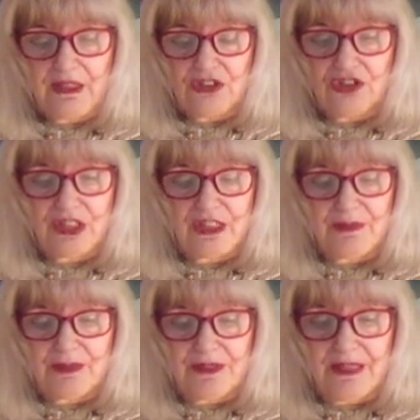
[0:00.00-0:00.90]
Shelley
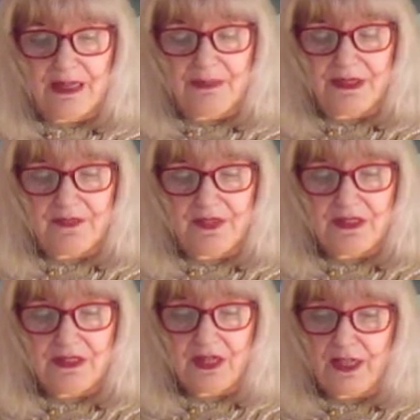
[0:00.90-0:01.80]
was sobbing.
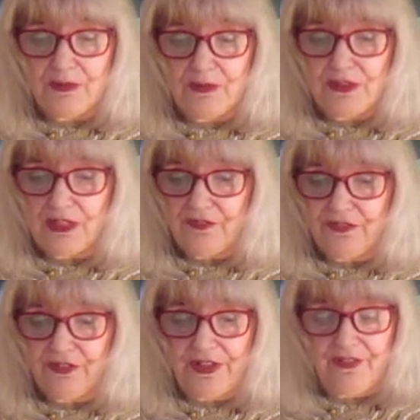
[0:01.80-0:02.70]
Taylor was gone
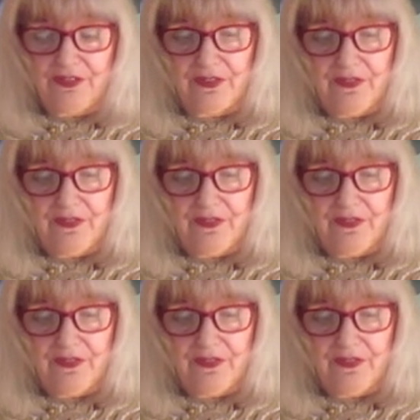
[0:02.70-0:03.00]
forever.